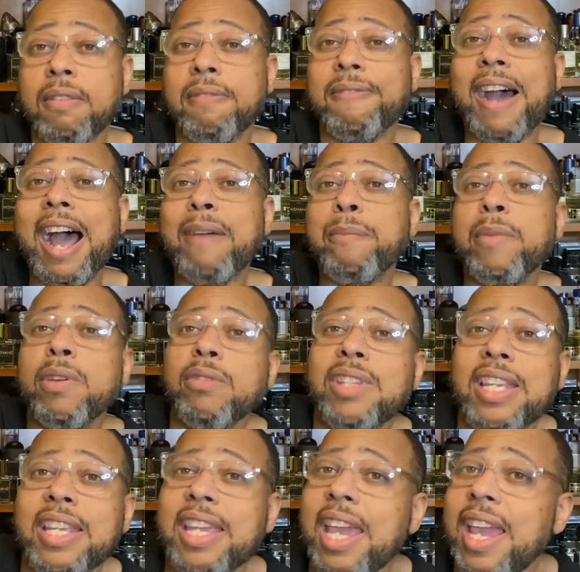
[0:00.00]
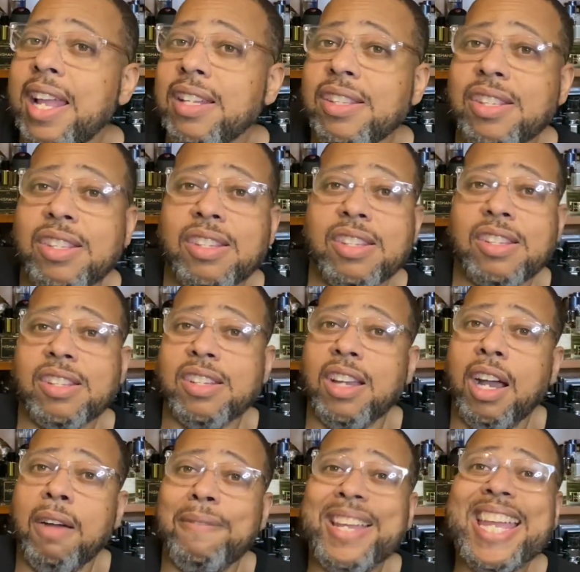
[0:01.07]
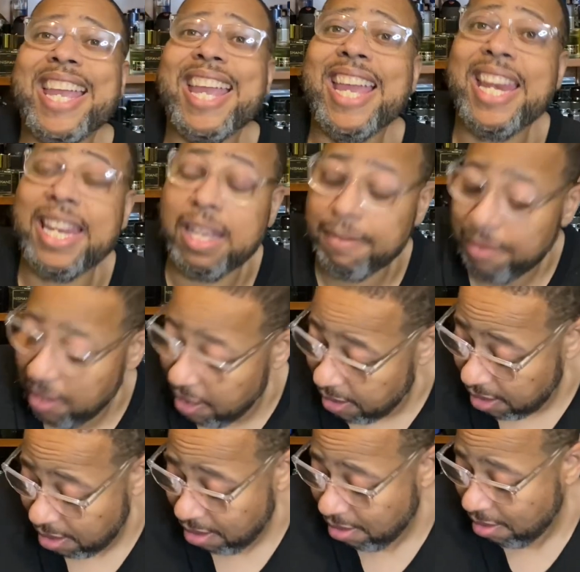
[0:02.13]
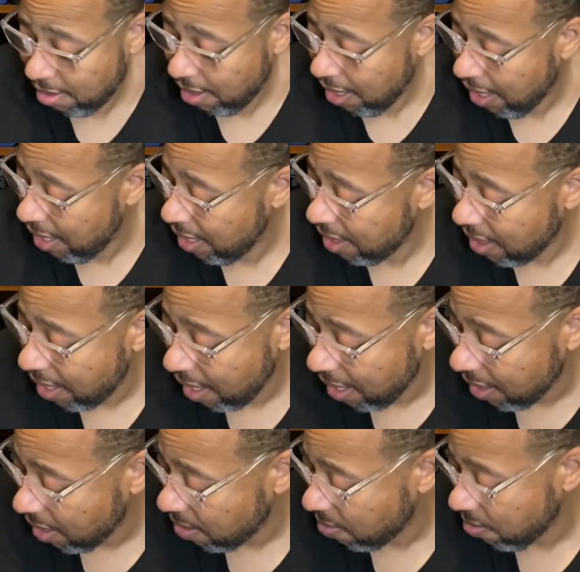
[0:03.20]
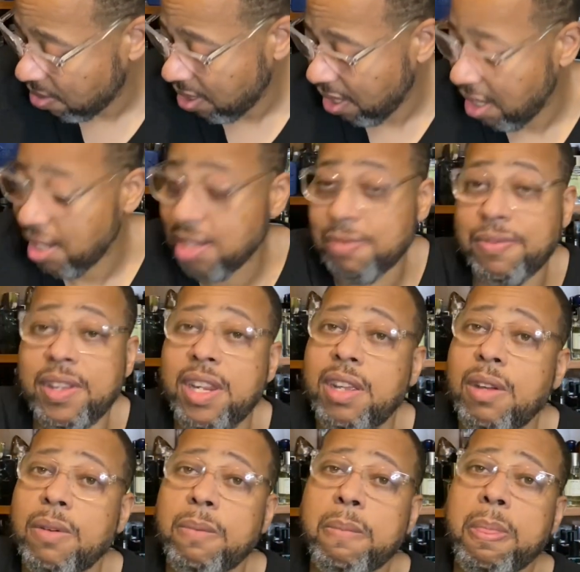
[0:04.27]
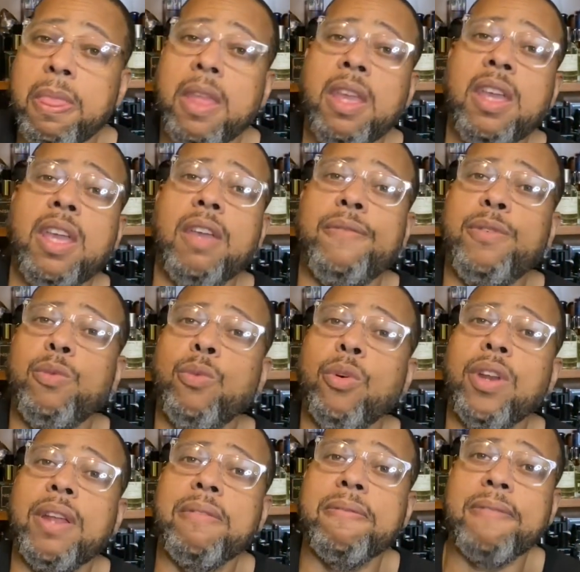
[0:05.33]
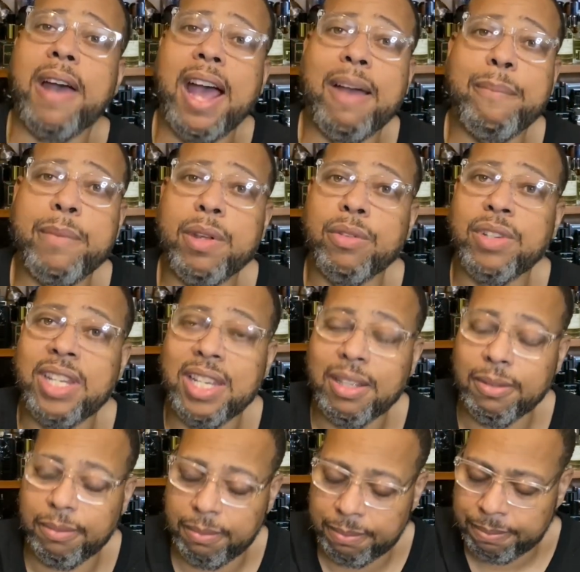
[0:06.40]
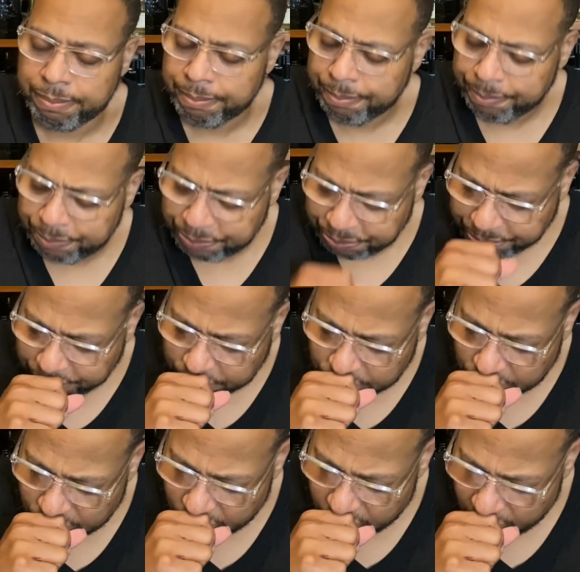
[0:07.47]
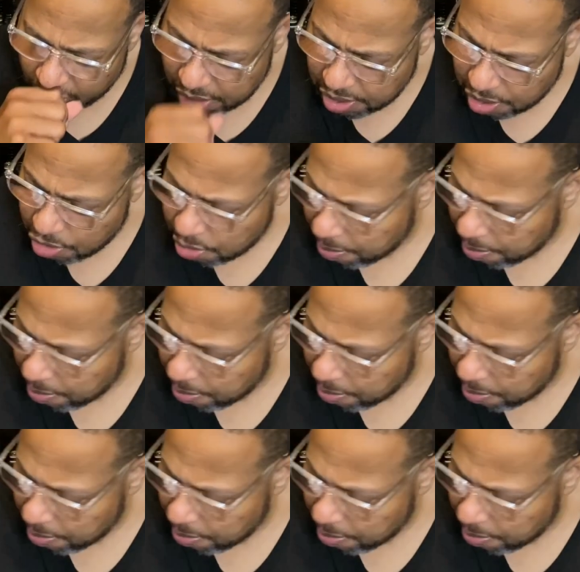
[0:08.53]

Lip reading: 5 mil decants of any of this. Anything that you see in this video. If you want a 5 mil excuse